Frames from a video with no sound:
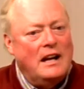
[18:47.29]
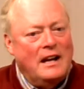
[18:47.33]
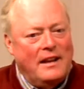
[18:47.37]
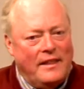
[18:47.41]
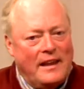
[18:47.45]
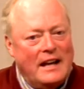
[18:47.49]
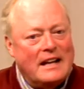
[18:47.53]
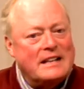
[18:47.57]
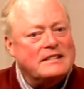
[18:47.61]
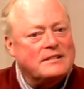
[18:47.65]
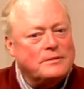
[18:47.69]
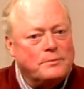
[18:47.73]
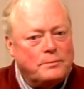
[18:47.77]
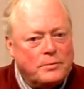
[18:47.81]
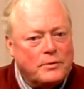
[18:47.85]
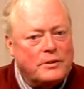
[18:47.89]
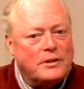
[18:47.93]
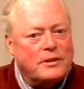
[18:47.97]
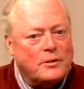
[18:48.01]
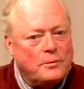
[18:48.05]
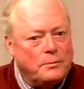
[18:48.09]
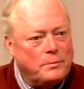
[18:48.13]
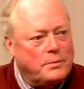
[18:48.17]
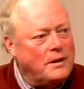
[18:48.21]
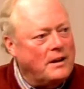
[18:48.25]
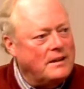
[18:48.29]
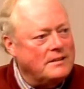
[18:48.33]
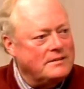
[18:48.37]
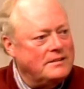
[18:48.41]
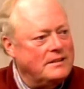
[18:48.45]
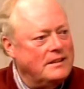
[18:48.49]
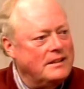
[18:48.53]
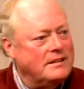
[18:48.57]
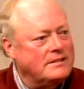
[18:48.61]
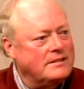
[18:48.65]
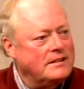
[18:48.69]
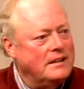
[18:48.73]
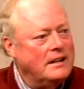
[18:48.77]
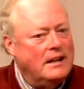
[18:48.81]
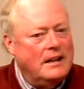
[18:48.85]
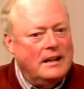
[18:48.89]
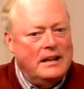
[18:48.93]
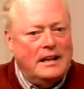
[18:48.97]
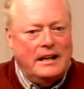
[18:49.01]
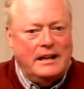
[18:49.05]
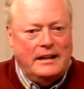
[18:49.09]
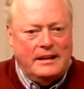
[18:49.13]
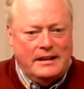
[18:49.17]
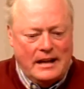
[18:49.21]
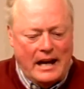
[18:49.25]
That's the political process.
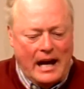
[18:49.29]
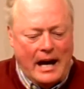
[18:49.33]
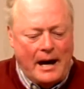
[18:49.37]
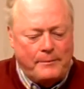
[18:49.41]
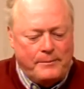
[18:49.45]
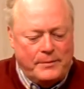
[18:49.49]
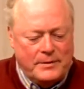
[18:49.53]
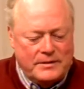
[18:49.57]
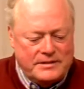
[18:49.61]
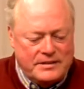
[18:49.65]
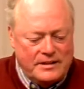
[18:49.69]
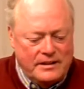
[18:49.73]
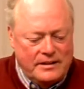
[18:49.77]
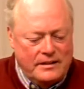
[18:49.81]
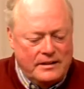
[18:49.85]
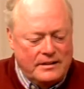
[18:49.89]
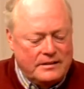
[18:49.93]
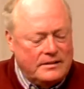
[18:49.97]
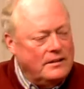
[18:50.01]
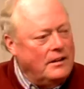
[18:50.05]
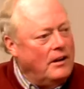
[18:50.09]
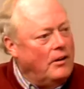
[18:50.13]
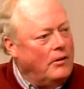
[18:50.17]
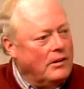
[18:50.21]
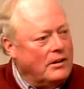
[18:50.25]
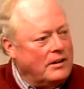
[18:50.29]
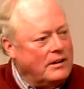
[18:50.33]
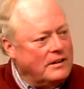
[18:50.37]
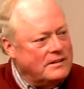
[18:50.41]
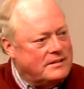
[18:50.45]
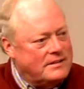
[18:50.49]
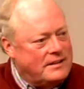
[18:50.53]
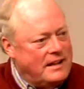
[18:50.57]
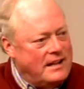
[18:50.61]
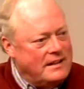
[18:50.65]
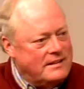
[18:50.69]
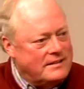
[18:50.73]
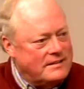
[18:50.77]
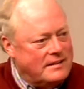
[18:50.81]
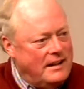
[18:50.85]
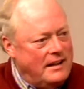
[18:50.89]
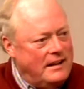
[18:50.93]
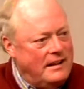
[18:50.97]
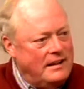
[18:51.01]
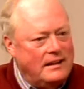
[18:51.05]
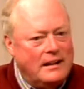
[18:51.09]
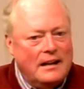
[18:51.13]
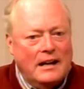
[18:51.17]
Mm-hmm. It happens in the Oregon State Senate.